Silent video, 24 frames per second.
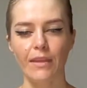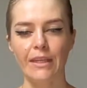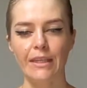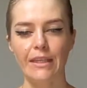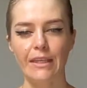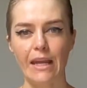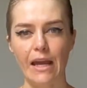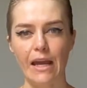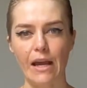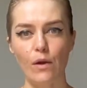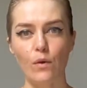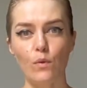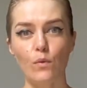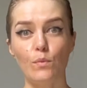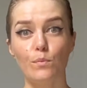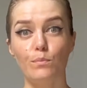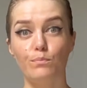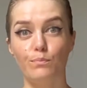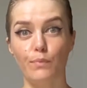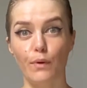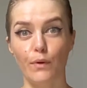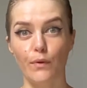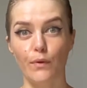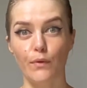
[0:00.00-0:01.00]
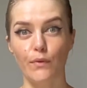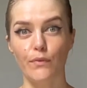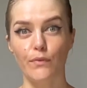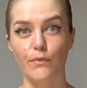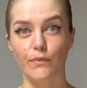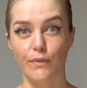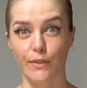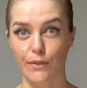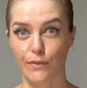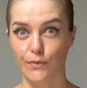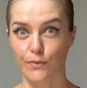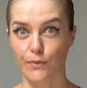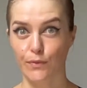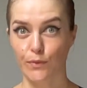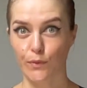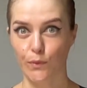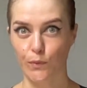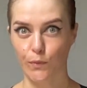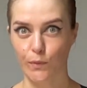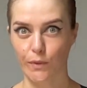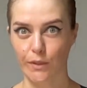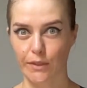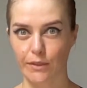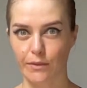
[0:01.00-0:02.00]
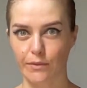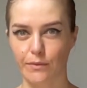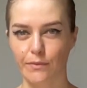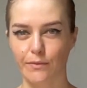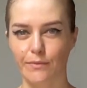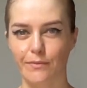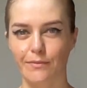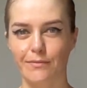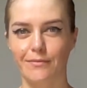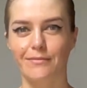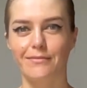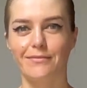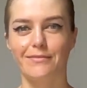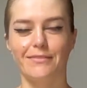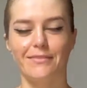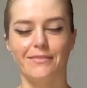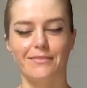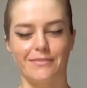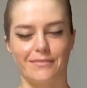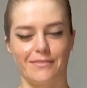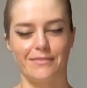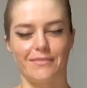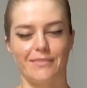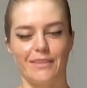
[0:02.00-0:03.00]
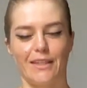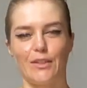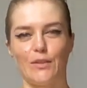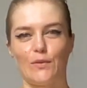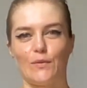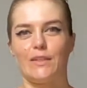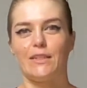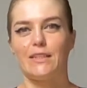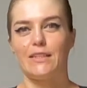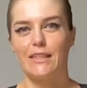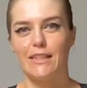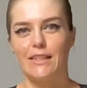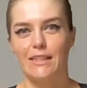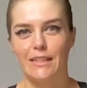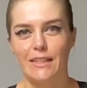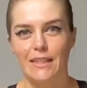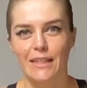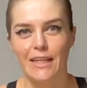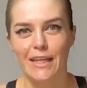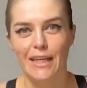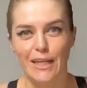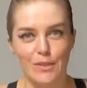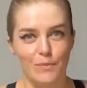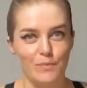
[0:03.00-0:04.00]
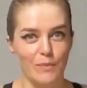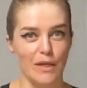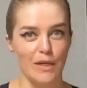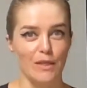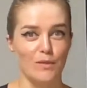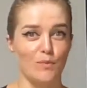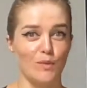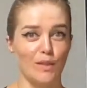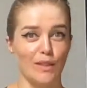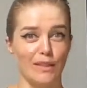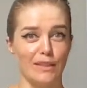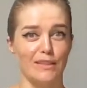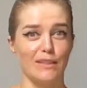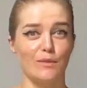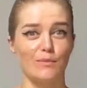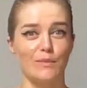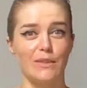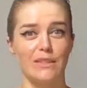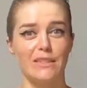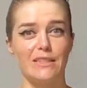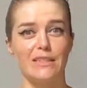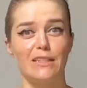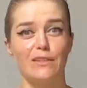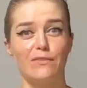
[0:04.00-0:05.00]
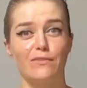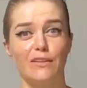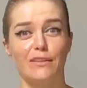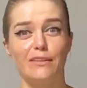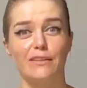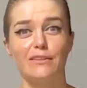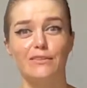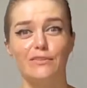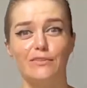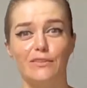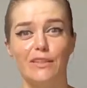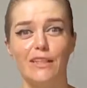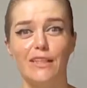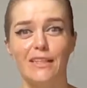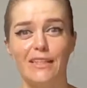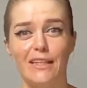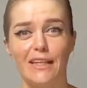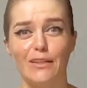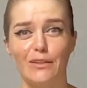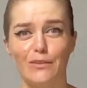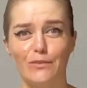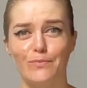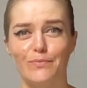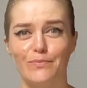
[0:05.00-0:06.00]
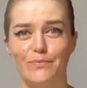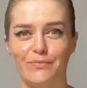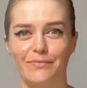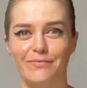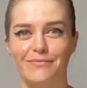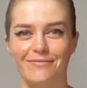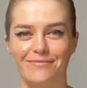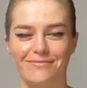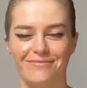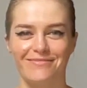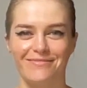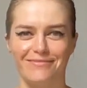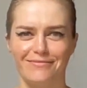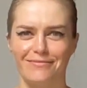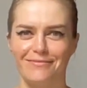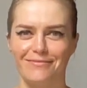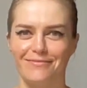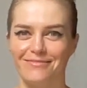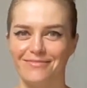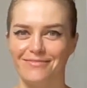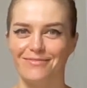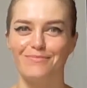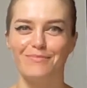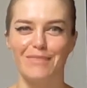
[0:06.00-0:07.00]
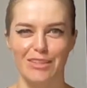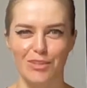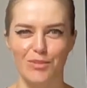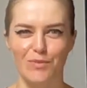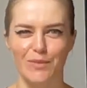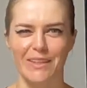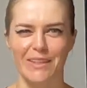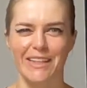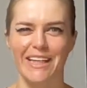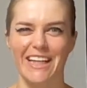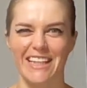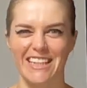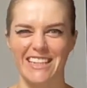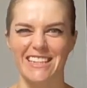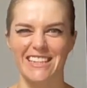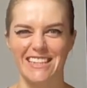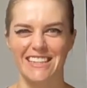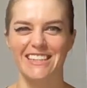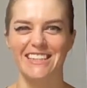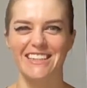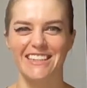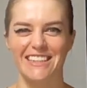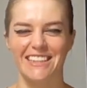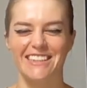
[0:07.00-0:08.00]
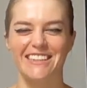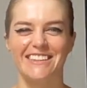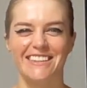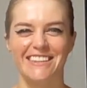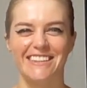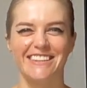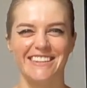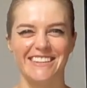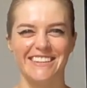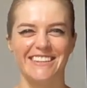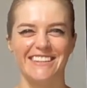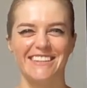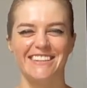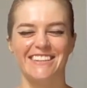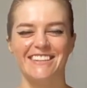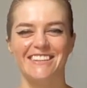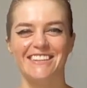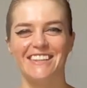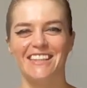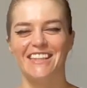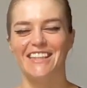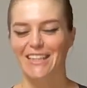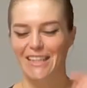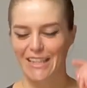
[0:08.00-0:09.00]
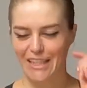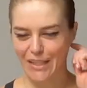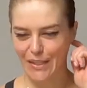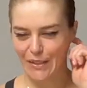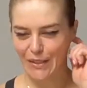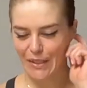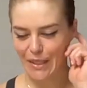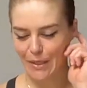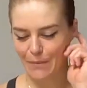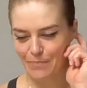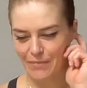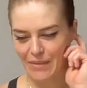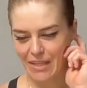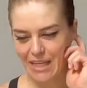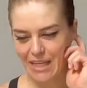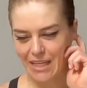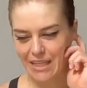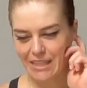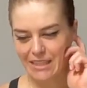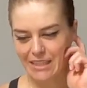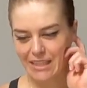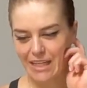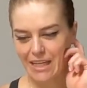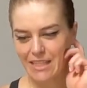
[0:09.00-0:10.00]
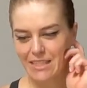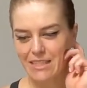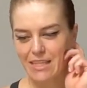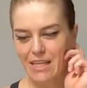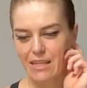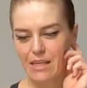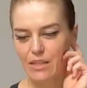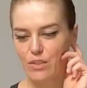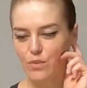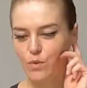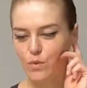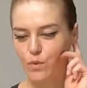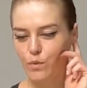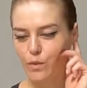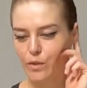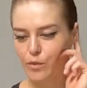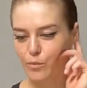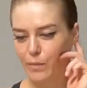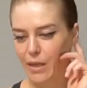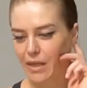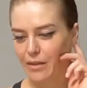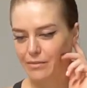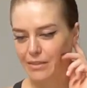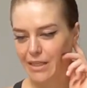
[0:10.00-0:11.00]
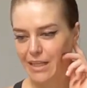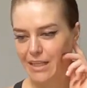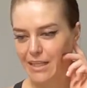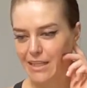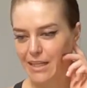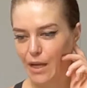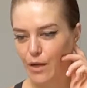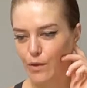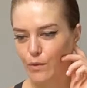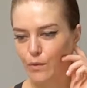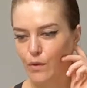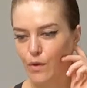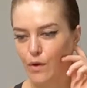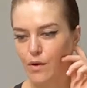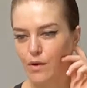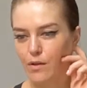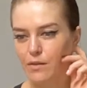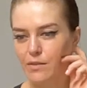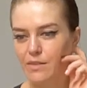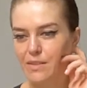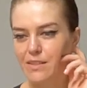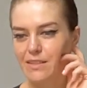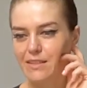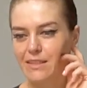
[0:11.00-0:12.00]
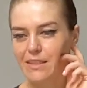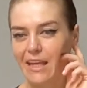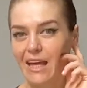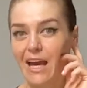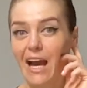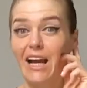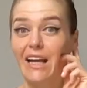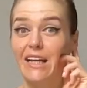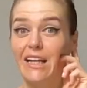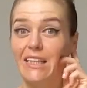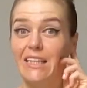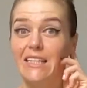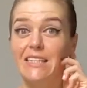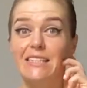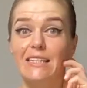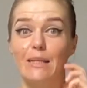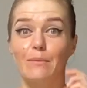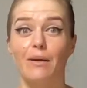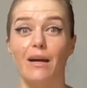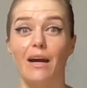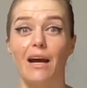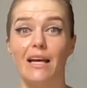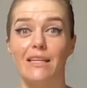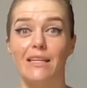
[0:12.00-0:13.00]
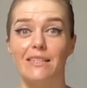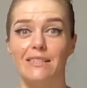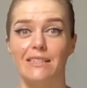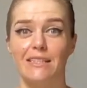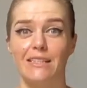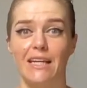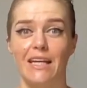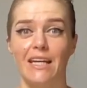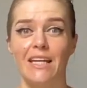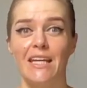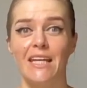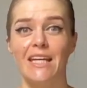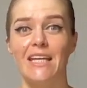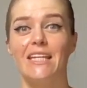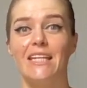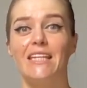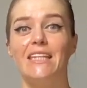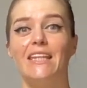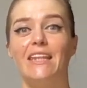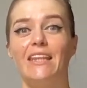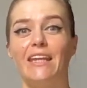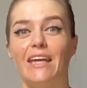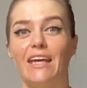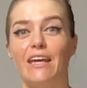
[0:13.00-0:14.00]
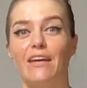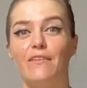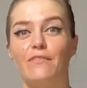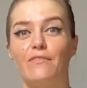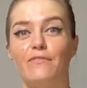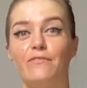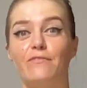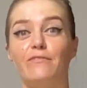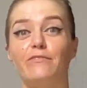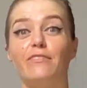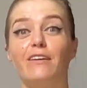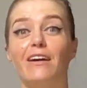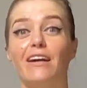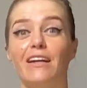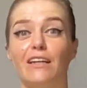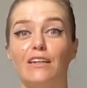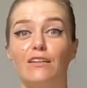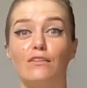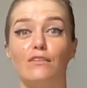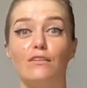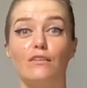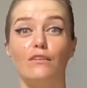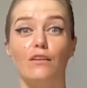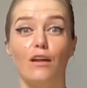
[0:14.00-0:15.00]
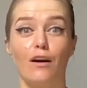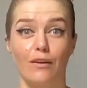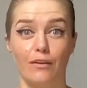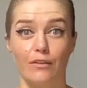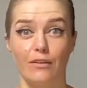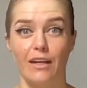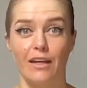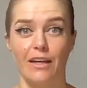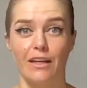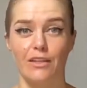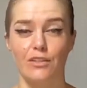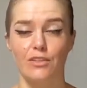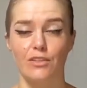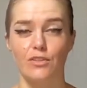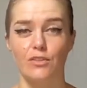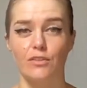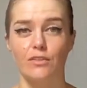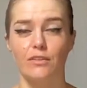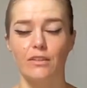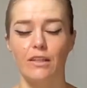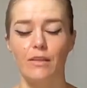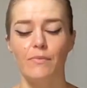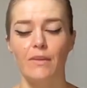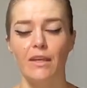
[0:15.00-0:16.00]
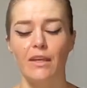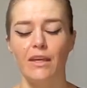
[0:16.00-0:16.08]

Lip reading: Now, both feet forward. I know that it might be a little bit difficult right now, but you will handle it. Okay, the asana that we will make right now calls the Agni Stakasana, the fire lock actually.